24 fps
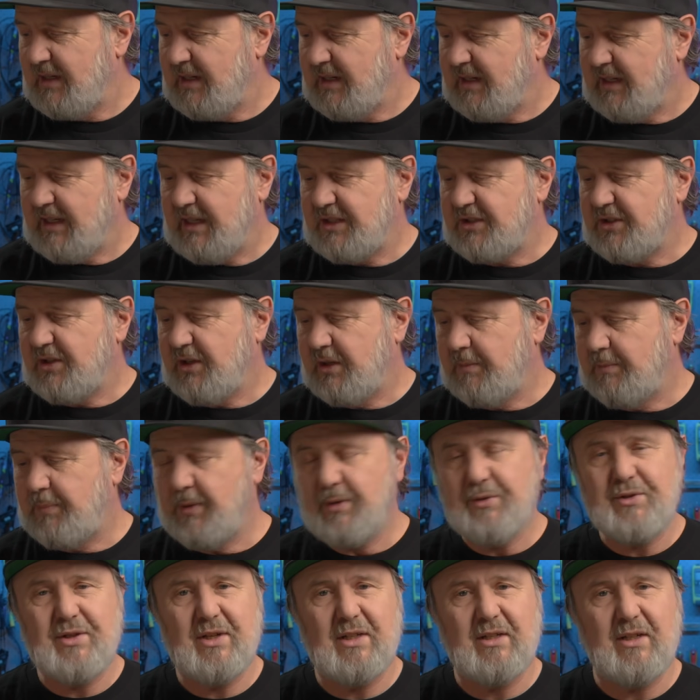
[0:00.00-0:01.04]
It's got
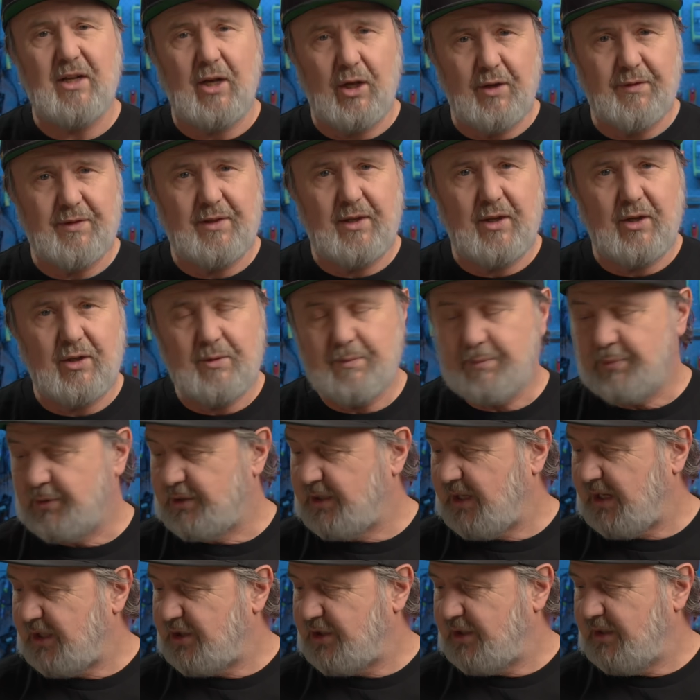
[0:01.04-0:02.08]
built-in overload
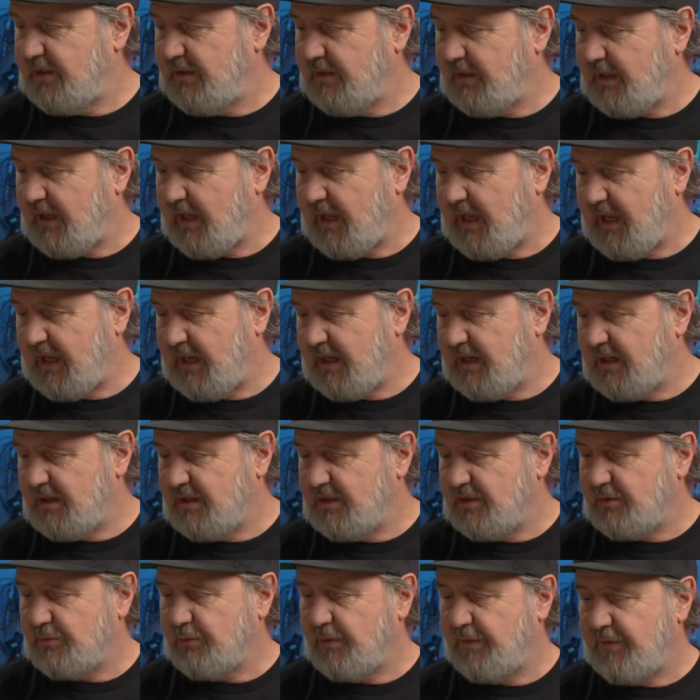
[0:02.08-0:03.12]
protection
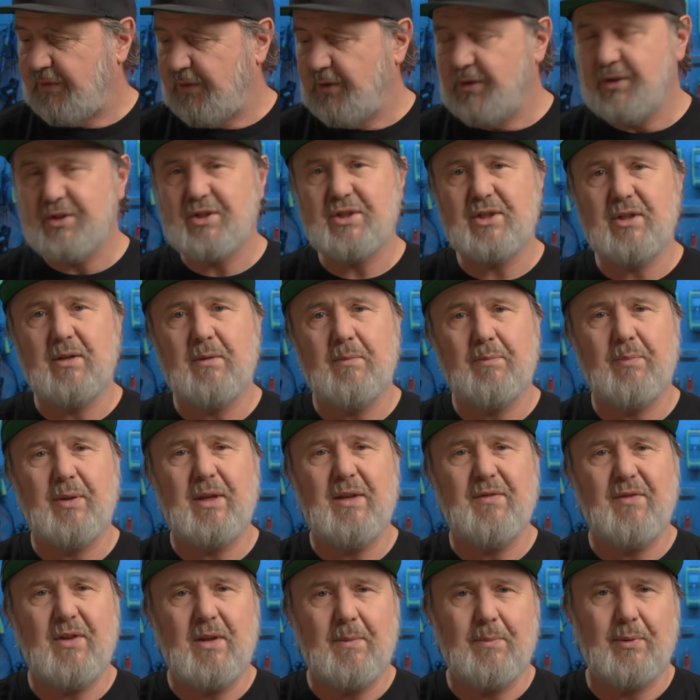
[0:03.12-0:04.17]
and reverse
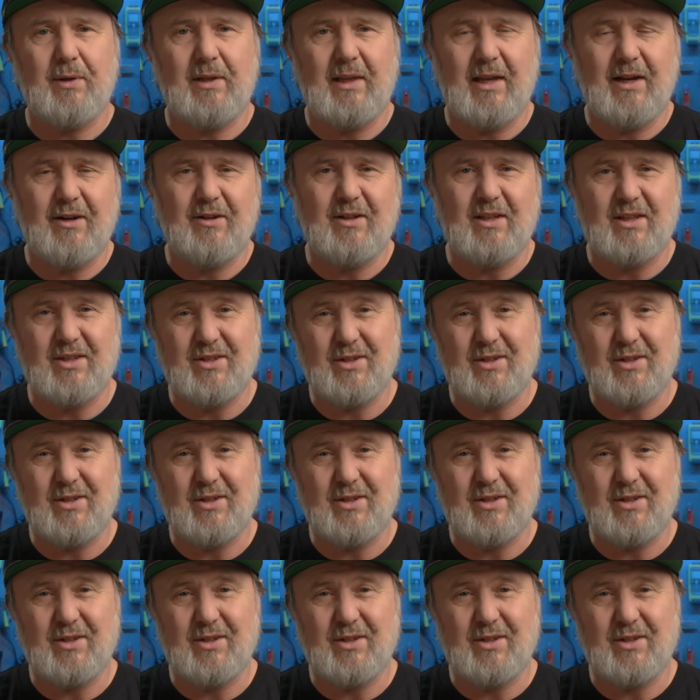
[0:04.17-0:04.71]
PV polarity.